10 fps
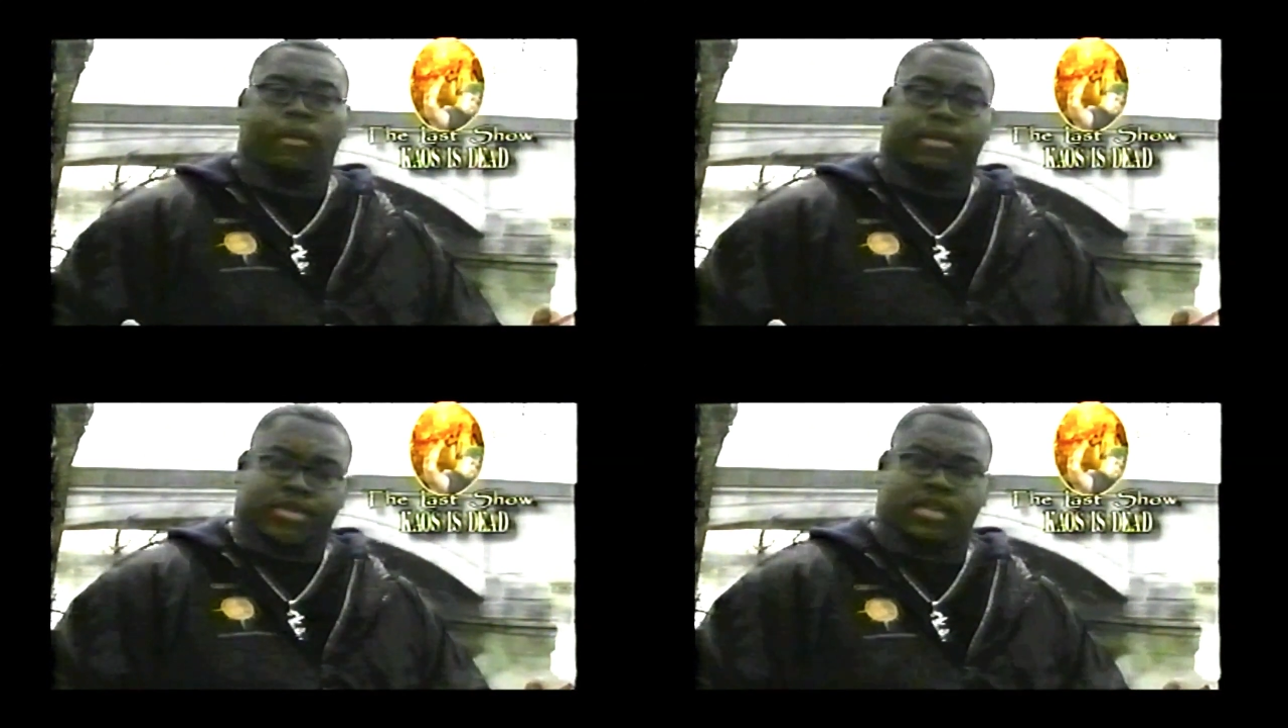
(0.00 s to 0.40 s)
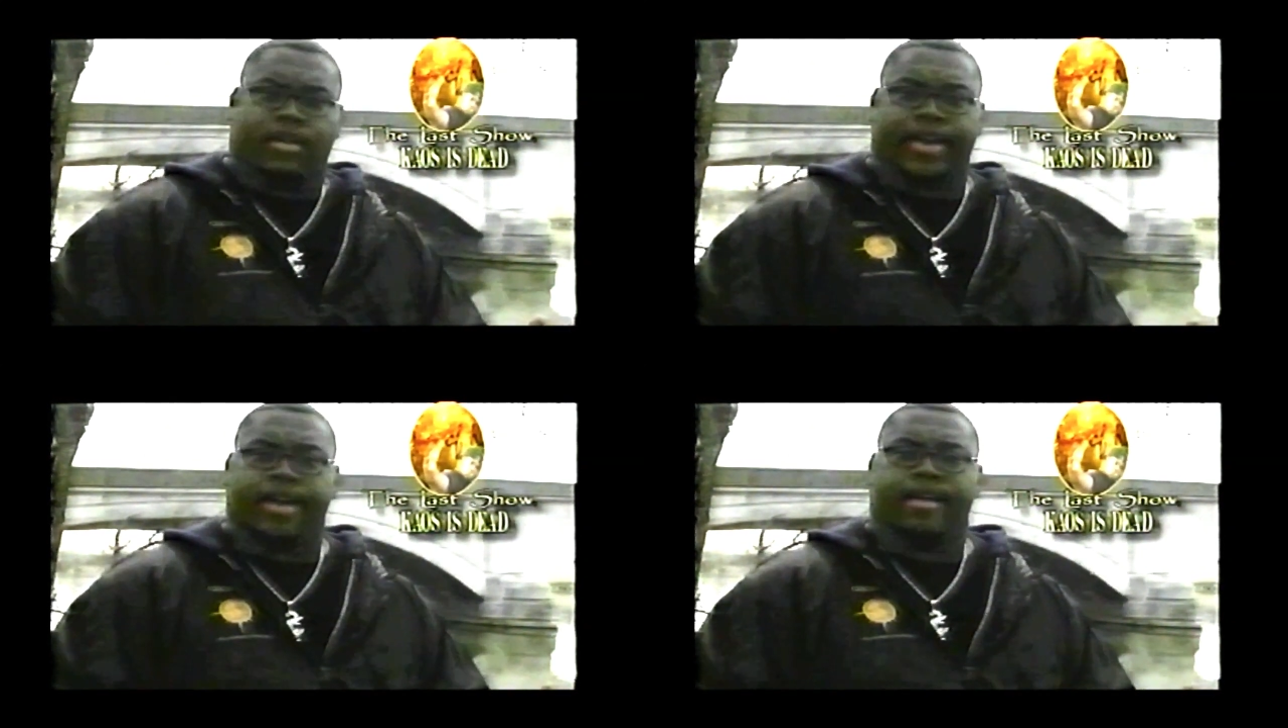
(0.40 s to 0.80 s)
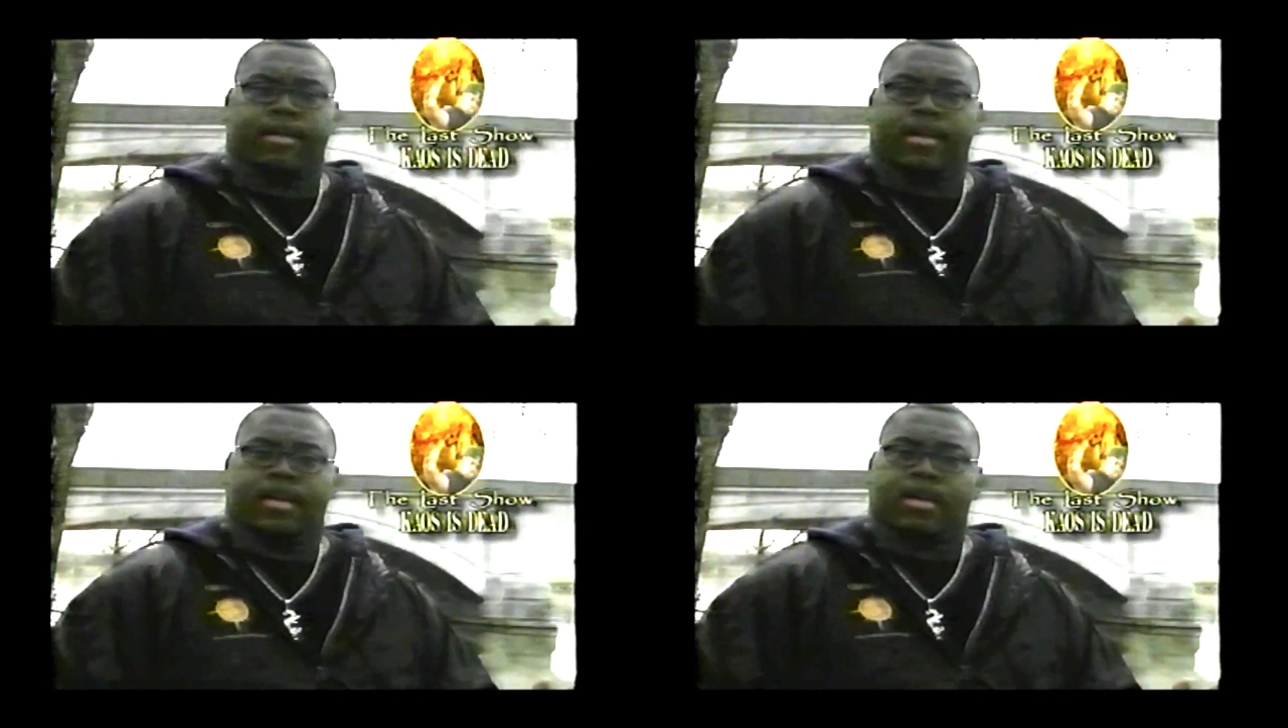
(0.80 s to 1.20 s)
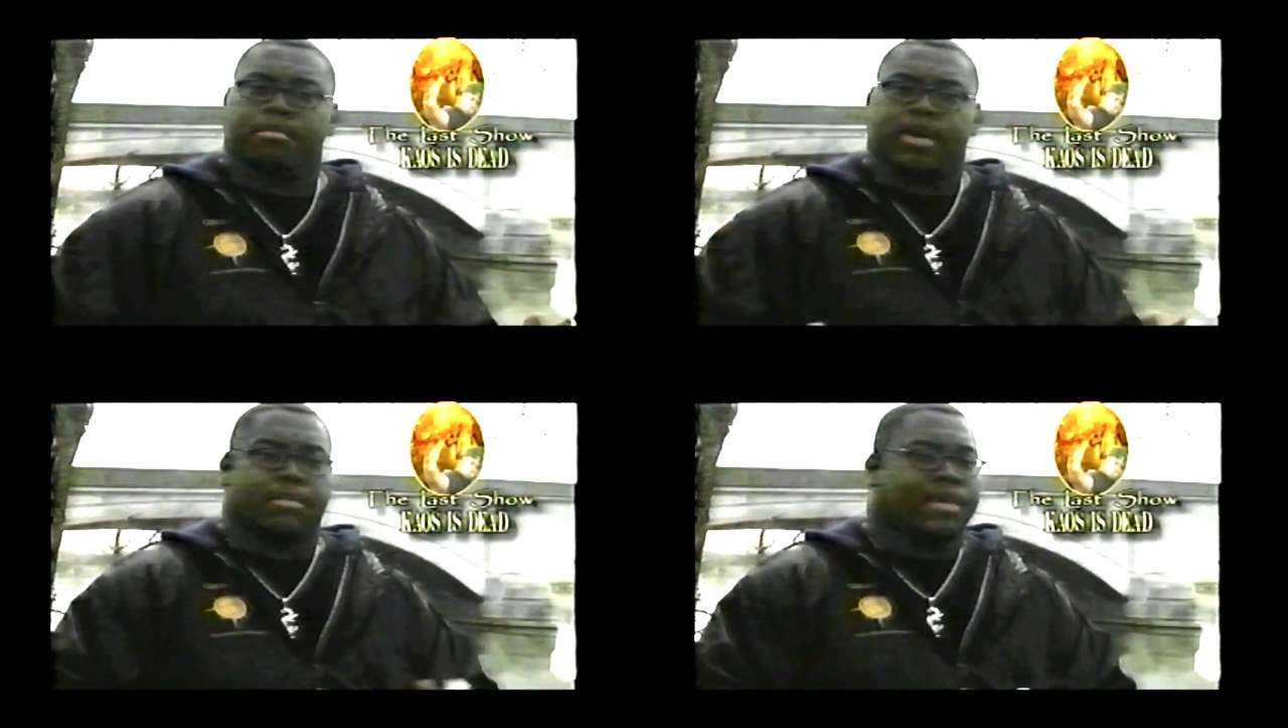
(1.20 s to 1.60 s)
still here.
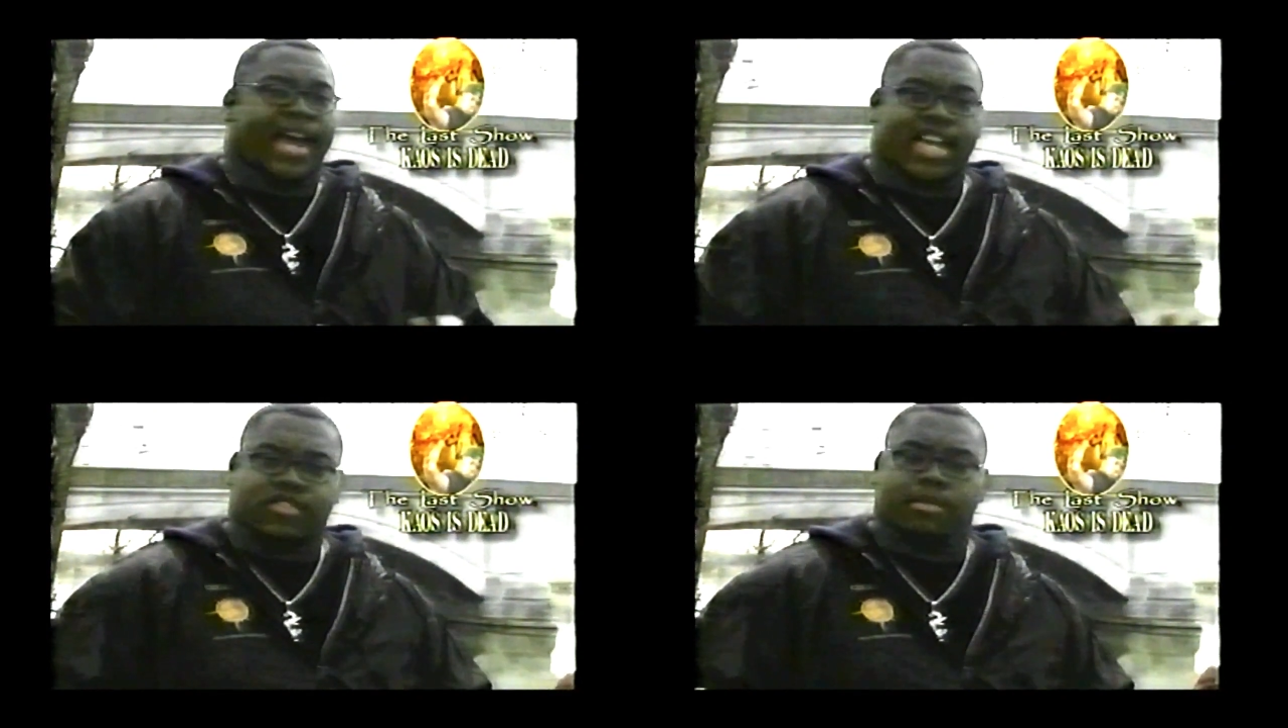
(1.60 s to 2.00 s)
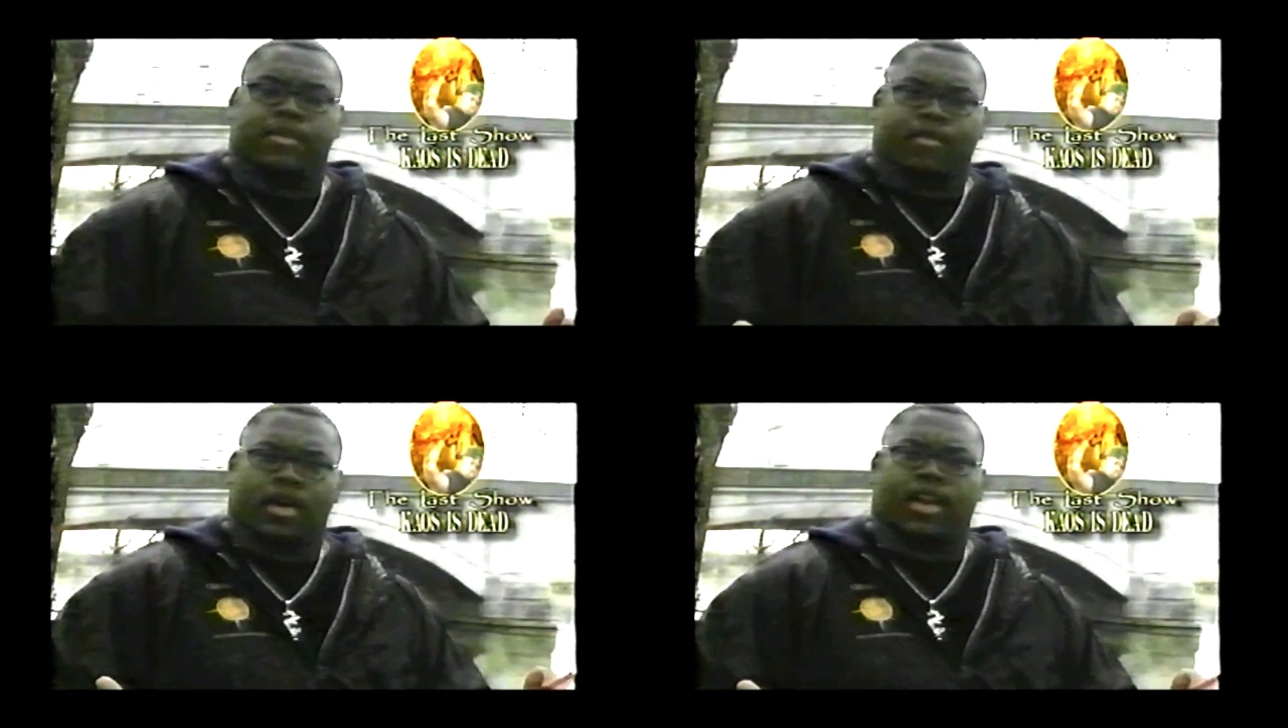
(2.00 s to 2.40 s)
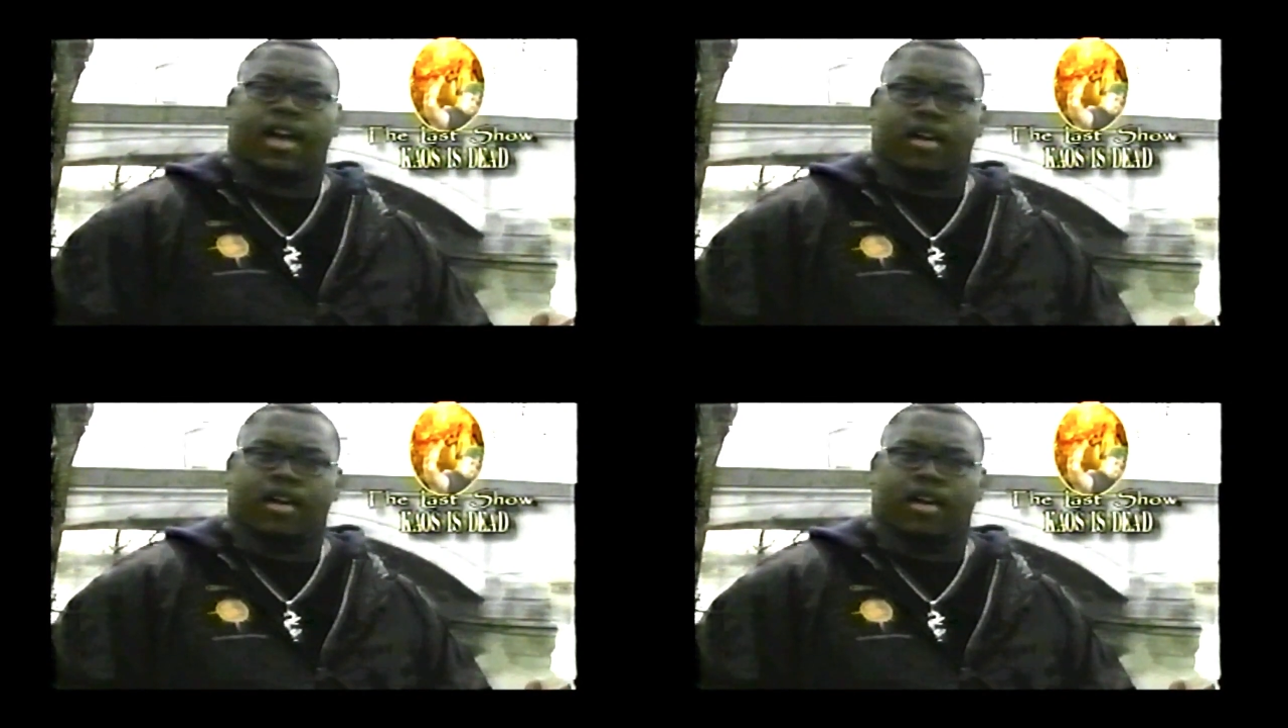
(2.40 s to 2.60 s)
been blaspheming for a long